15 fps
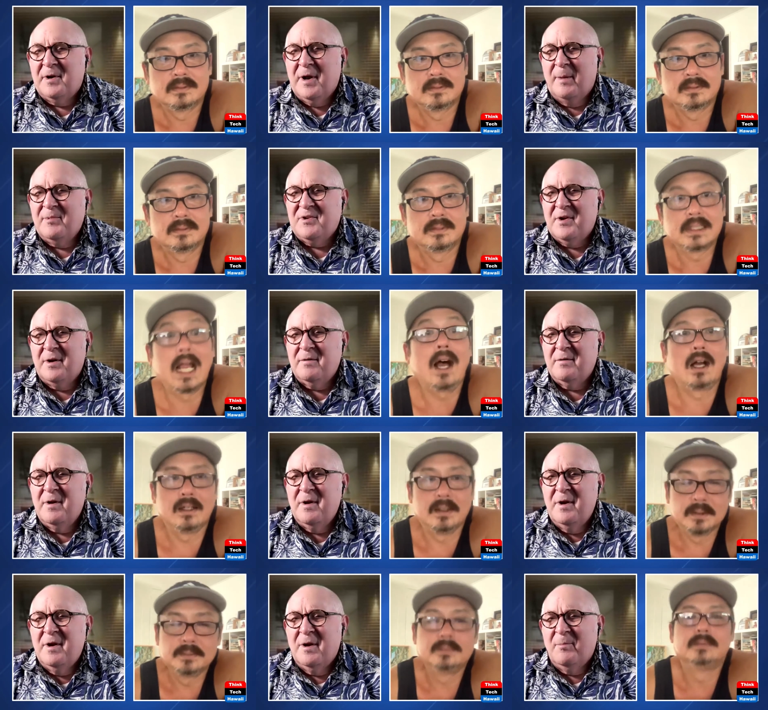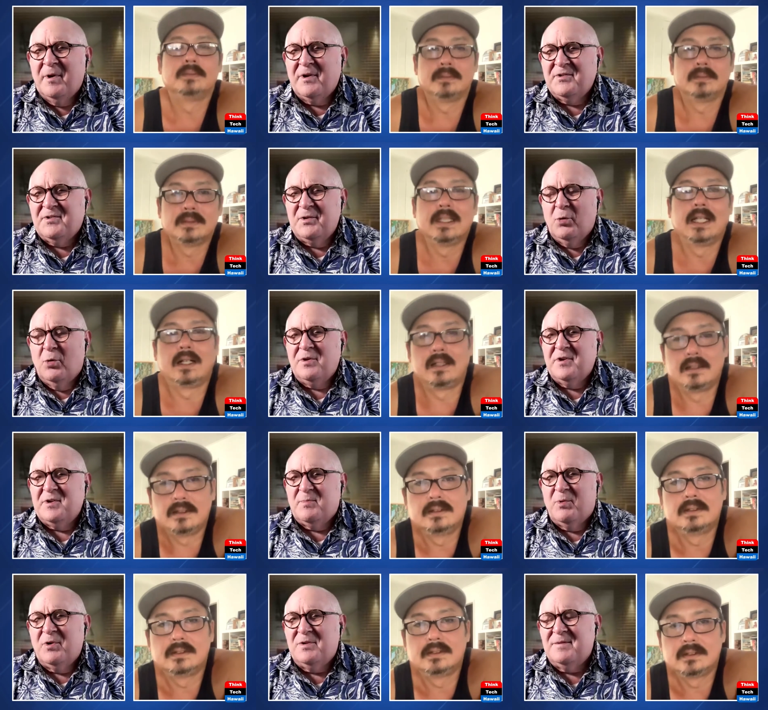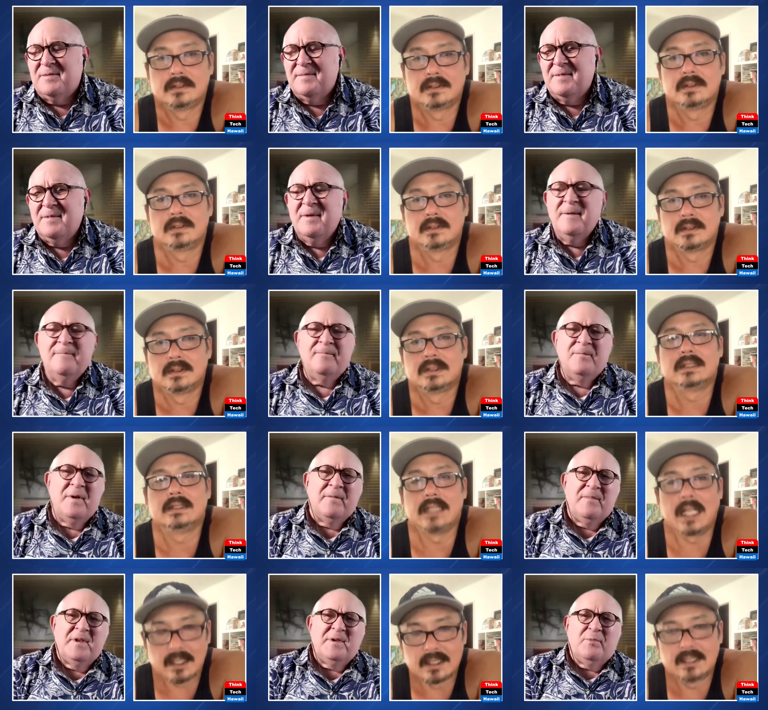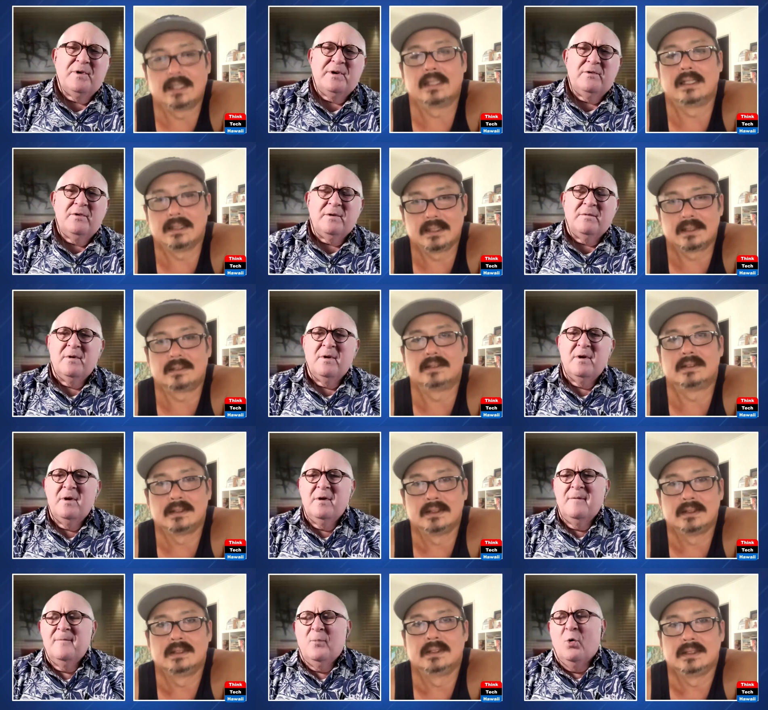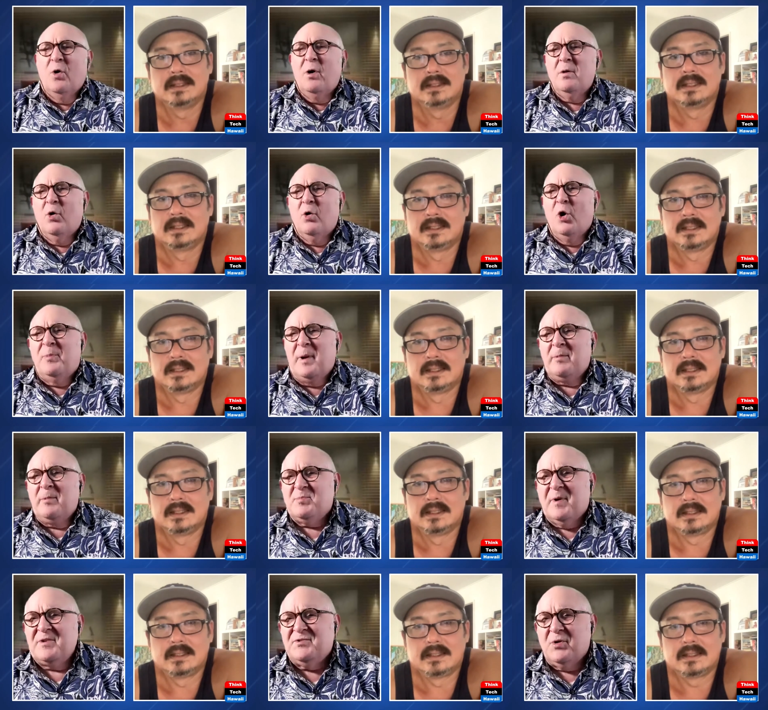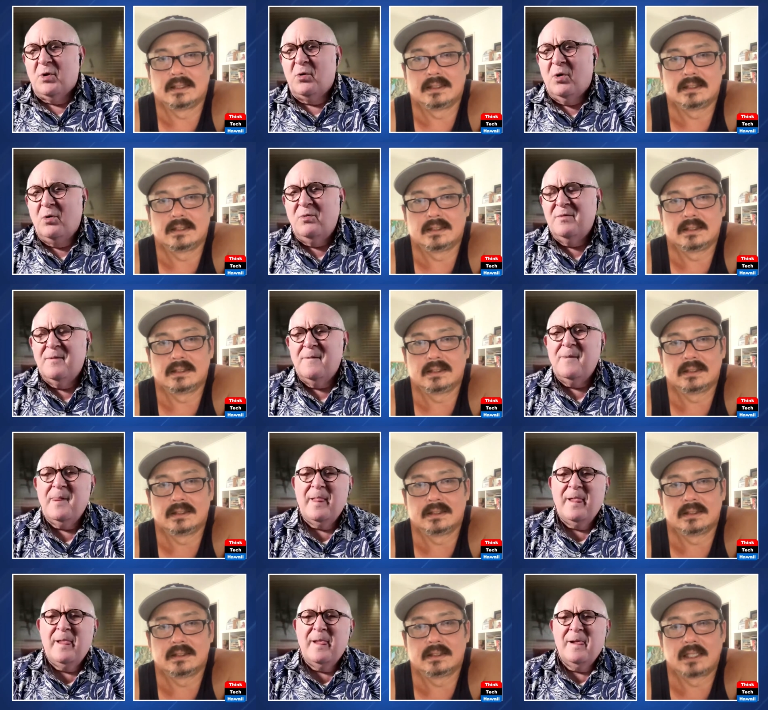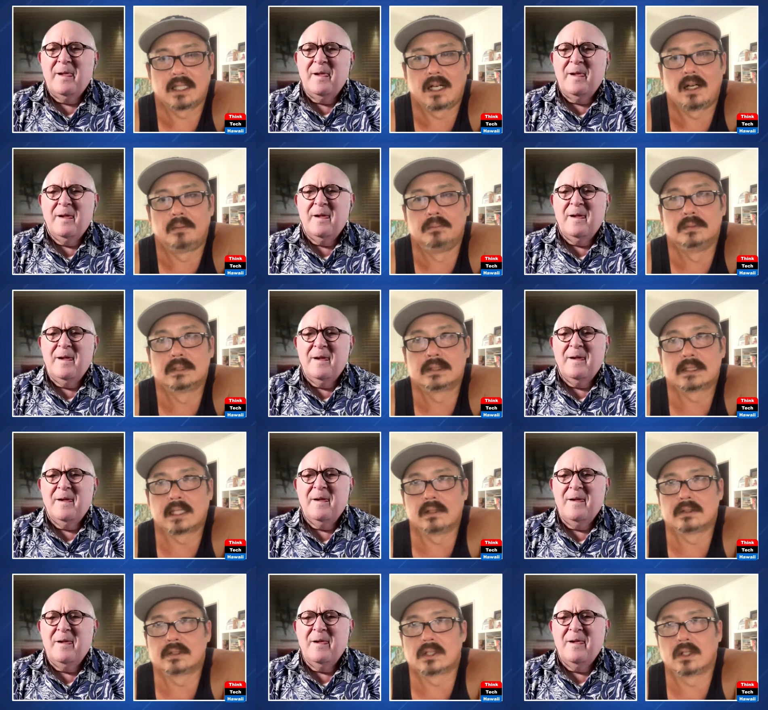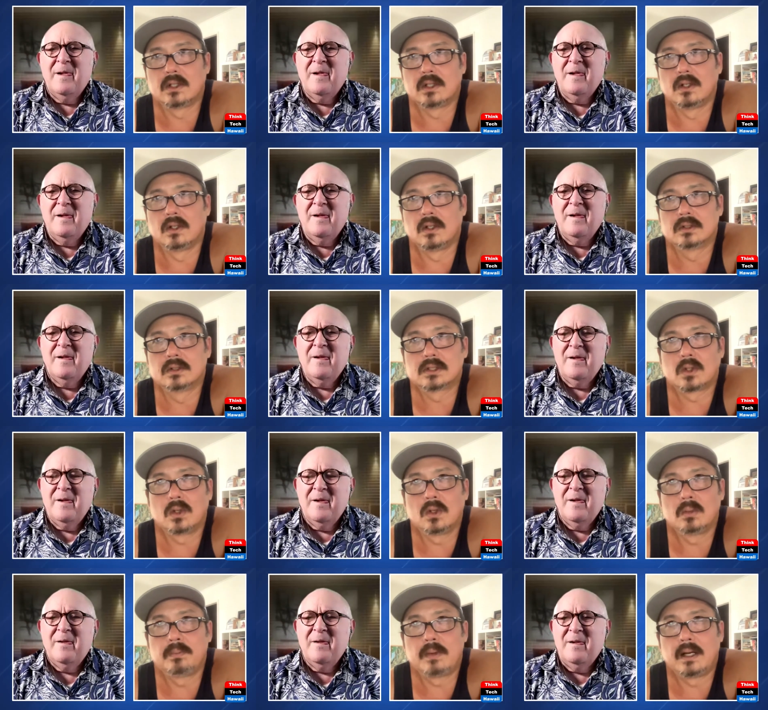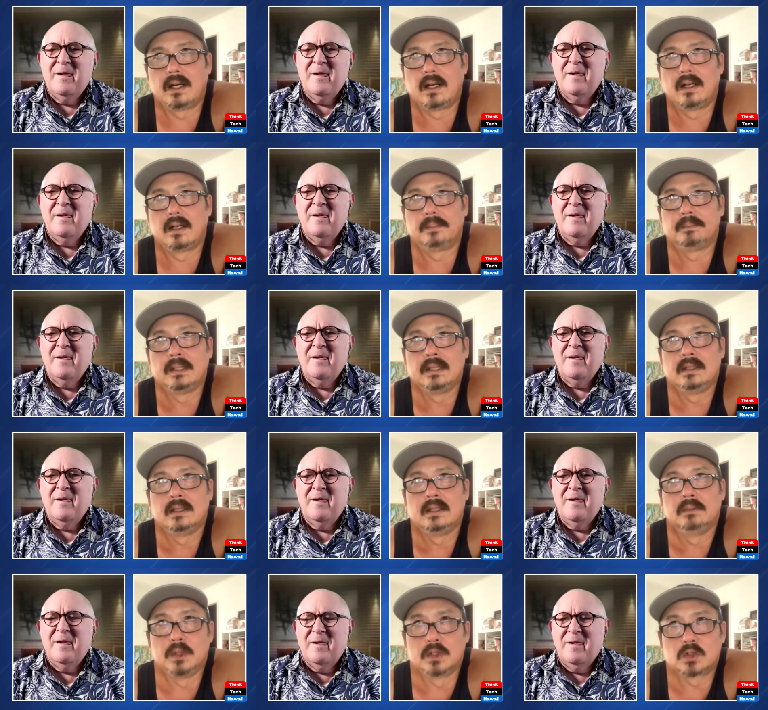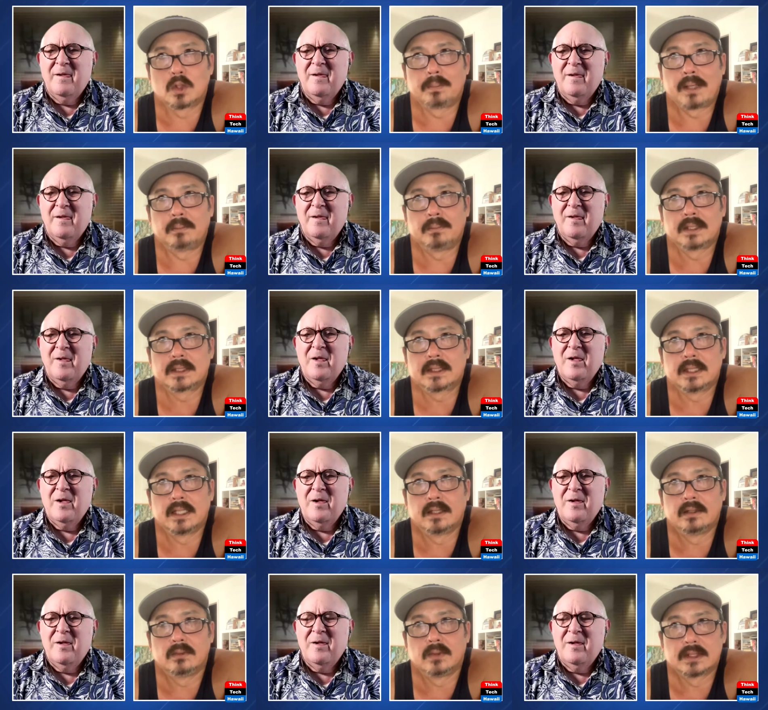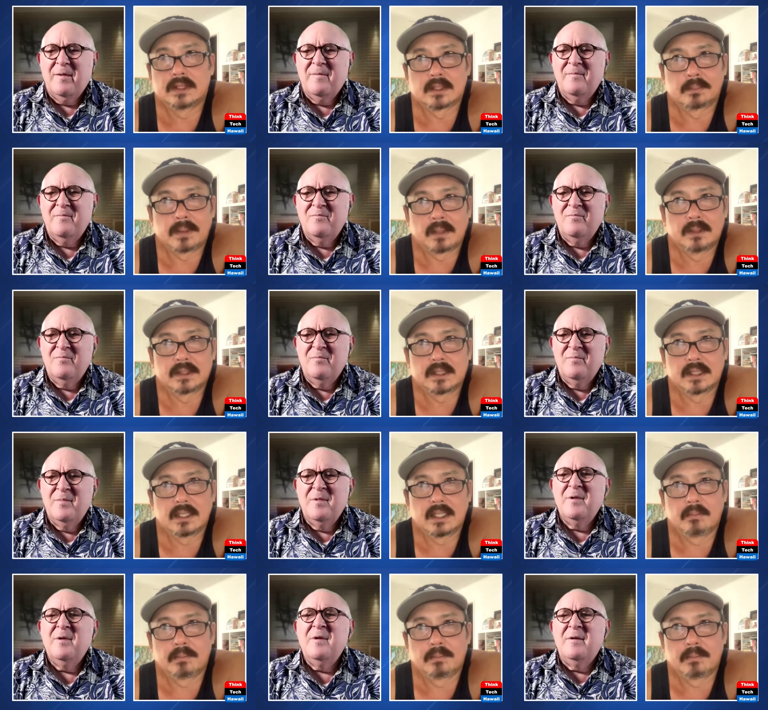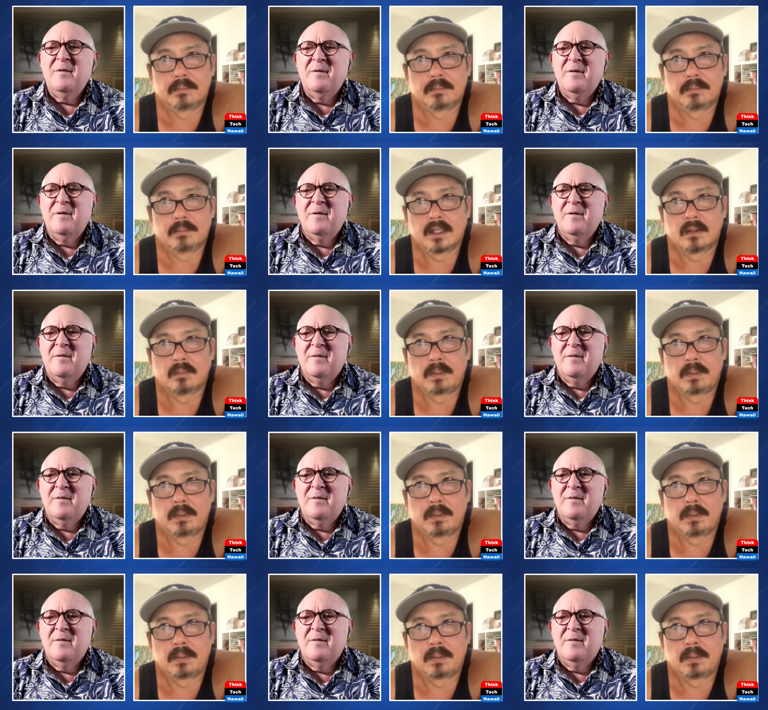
Speaker 1: Amazon, yeah. am I gonna see yeah. all these books? Oh, yeah, that's pretty good. All all published by Soho.
Speaker 2: Um, so, so Soho uh, Mutual Publishing, which is a publishing company here,